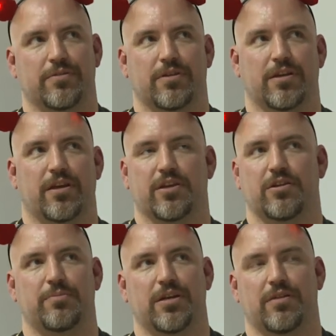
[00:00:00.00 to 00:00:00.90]
It
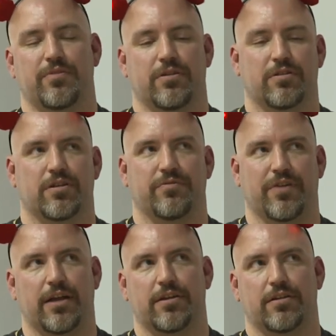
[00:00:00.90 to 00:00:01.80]
could be if you can
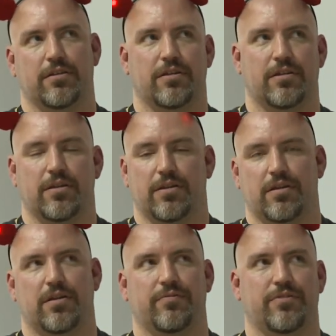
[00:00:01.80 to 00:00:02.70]
define it
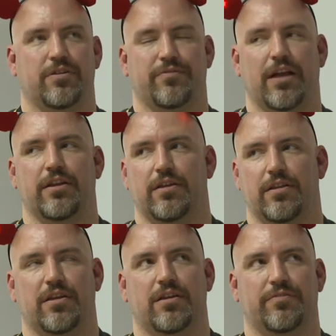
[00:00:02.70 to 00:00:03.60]
if you define it
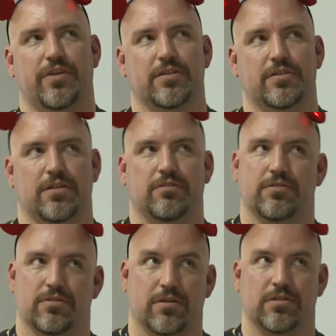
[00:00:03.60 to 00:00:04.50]
in the interface, it'll
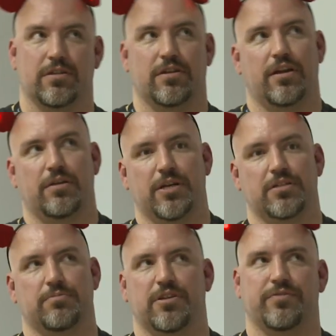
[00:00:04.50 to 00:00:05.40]
store it to the
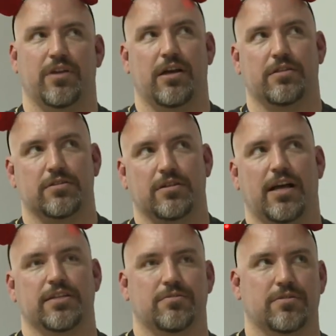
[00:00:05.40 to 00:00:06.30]
database. But if not, this
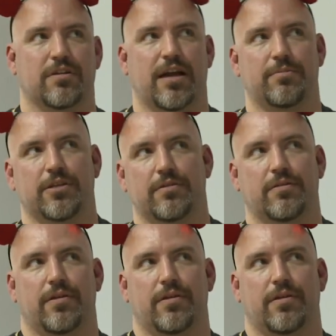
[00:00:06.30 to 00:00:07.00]
class will grab it.